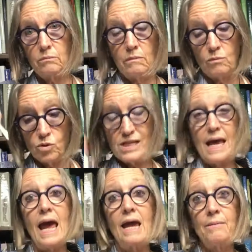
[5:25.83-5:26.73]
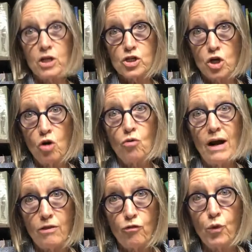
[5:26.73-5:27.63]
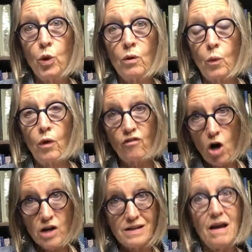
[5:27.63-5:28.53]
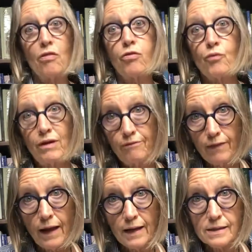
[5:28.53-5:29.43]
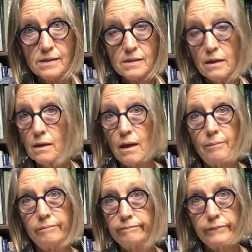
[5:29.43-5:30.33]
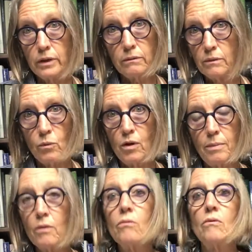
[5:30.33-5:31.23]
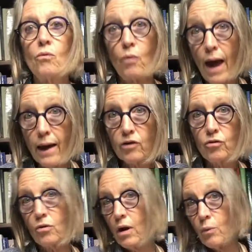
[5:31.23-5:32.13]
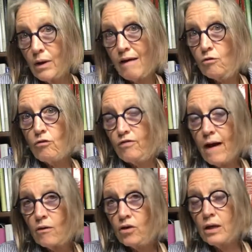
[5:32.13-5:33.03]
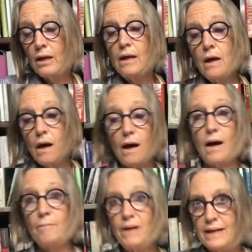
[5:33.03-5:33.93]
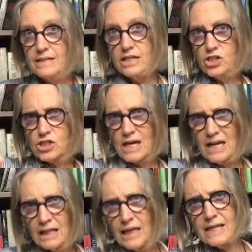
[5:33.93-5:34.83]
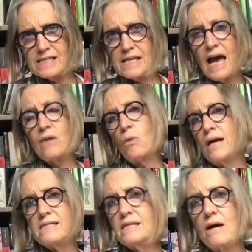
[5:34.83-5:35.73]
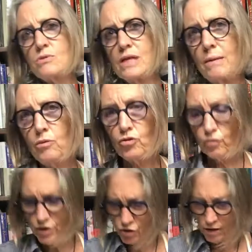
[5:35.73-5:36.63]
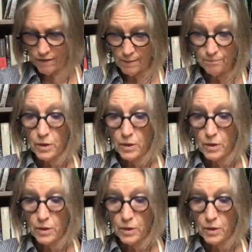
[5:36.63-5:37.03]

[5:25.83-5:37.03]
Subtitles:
was aiming to go right through, and it would have gone down 3 flights, and it would have been wrecked, or I would never have found it. But it did just kind of land sideways, and I was able to retrieve it.